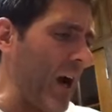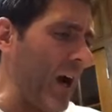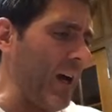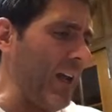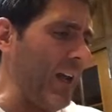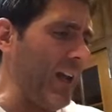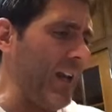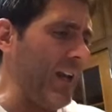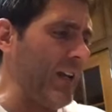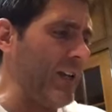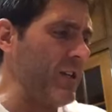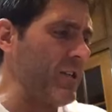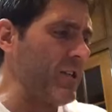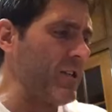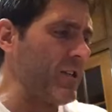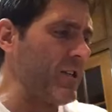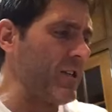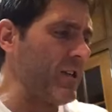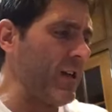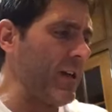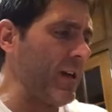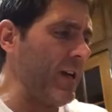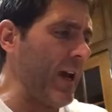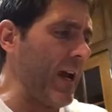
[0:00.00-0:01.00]
Uh, it
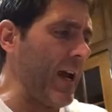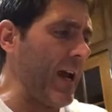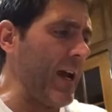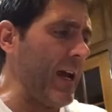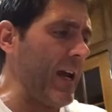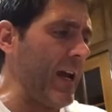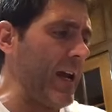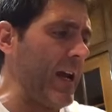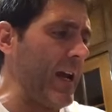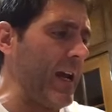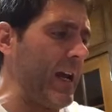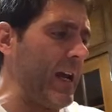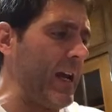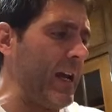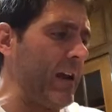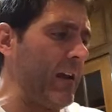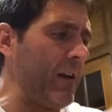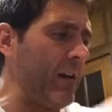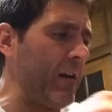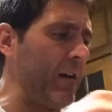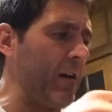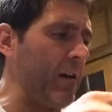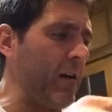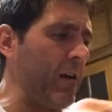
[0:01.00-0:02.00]
is
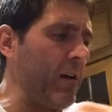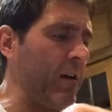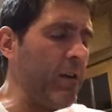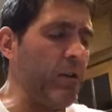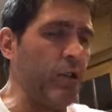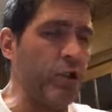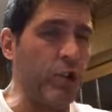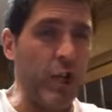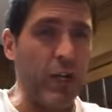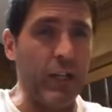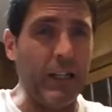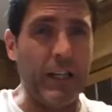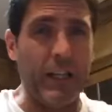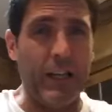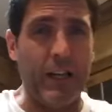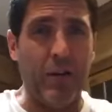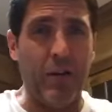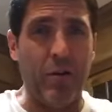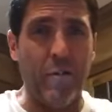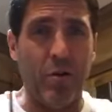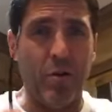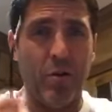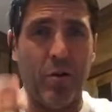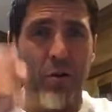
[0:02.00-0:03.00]
a
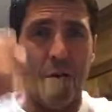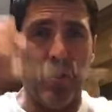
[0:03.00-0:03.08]
chilly